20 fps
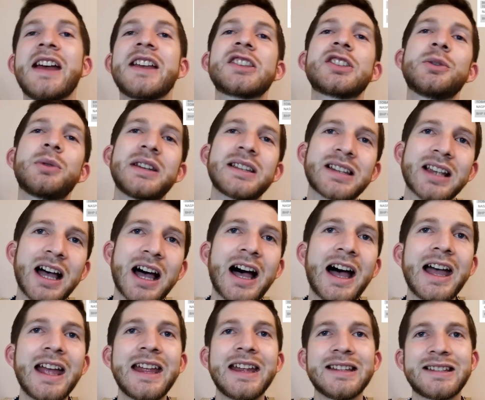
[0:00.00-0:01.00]
So it is
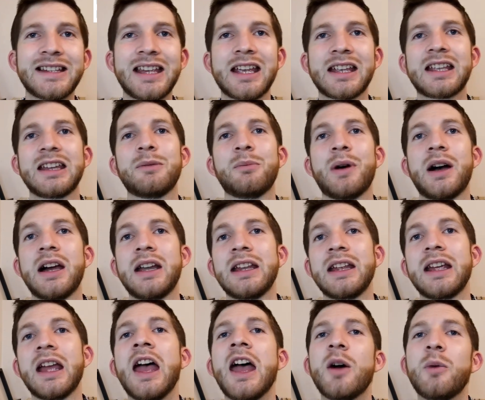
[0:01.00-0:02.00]
high in tech and
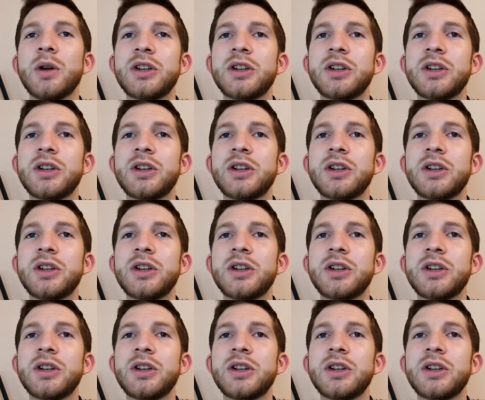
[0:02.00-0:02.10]
mining,